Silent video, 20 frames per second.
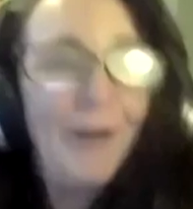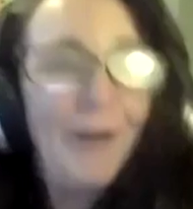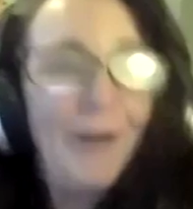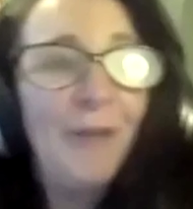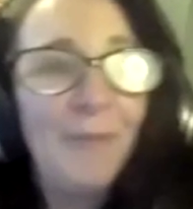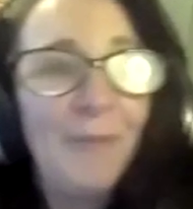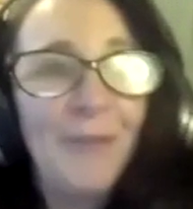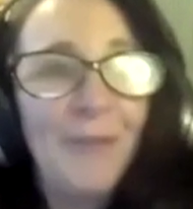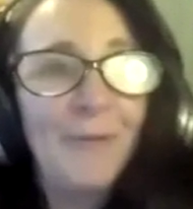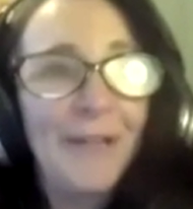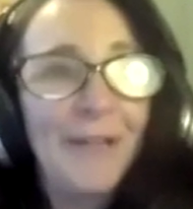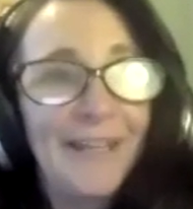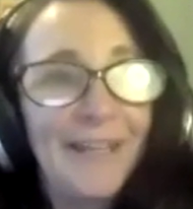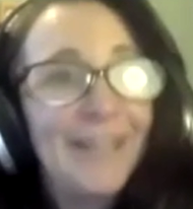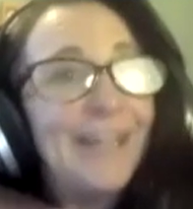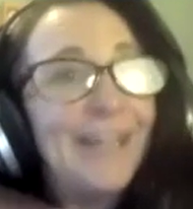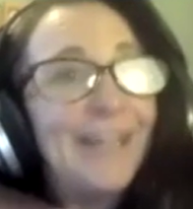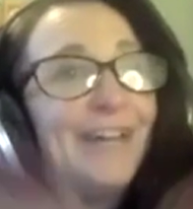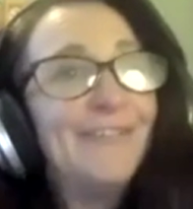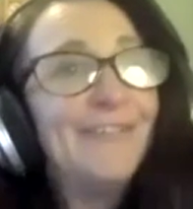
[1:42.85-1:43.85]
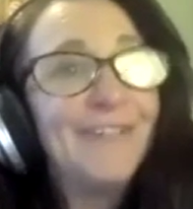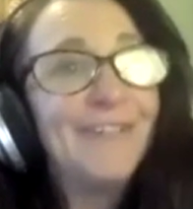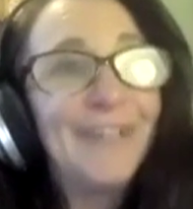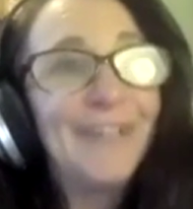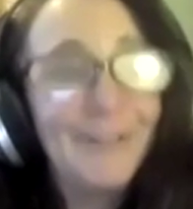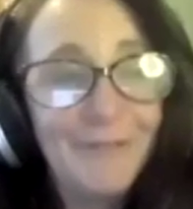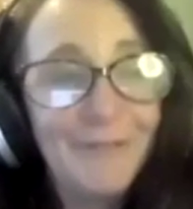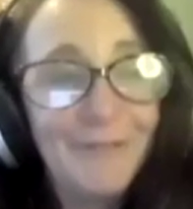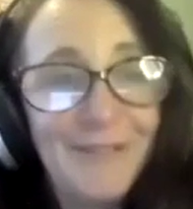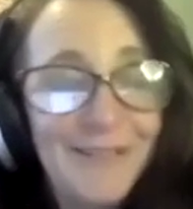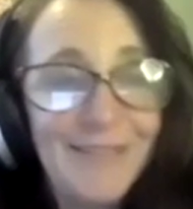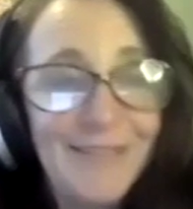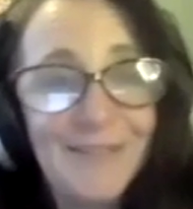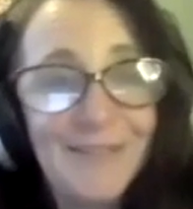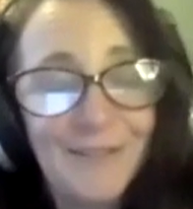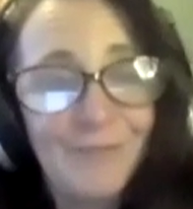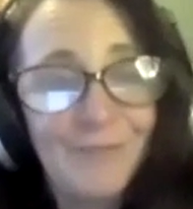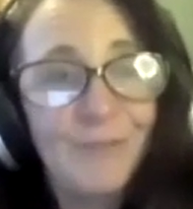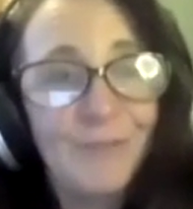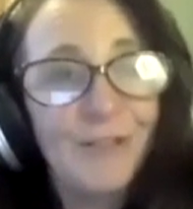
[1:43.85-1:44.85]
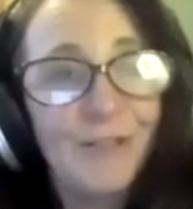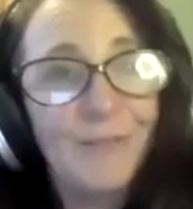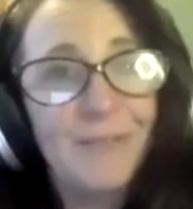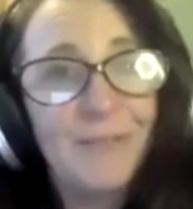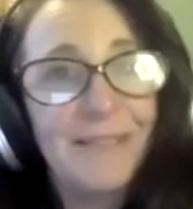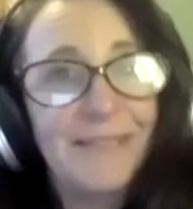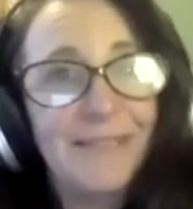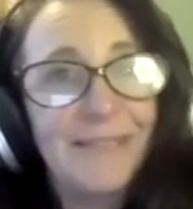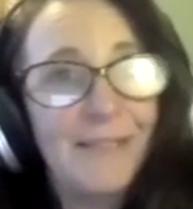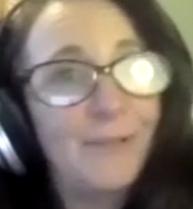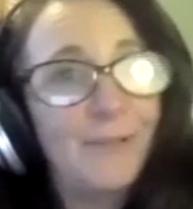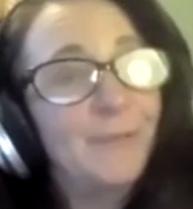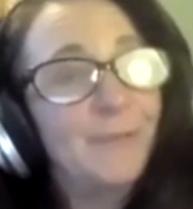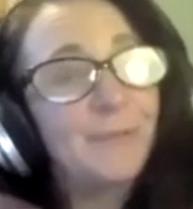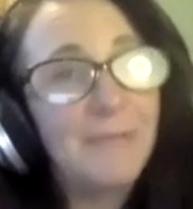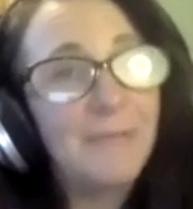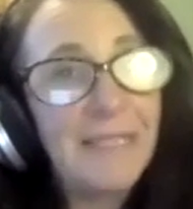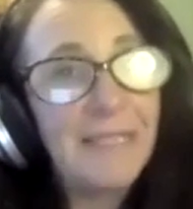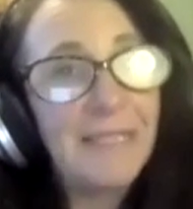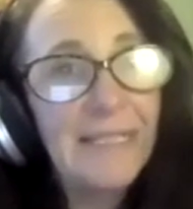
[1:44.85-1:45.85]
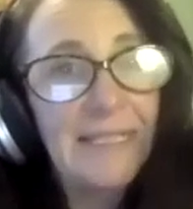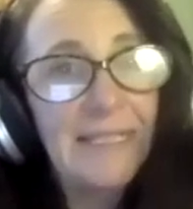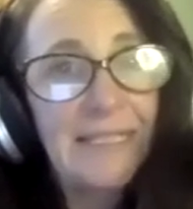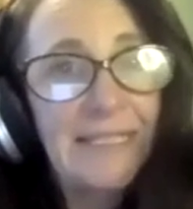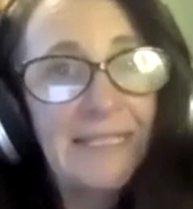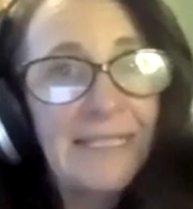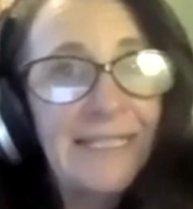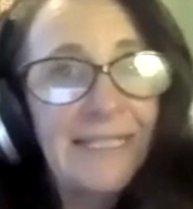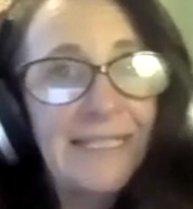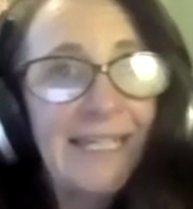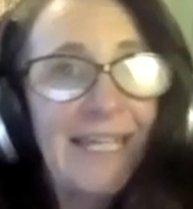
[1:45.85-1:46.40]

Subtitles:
I, by the way, for anyone who doesn't know me, I'm a stand-up comedian,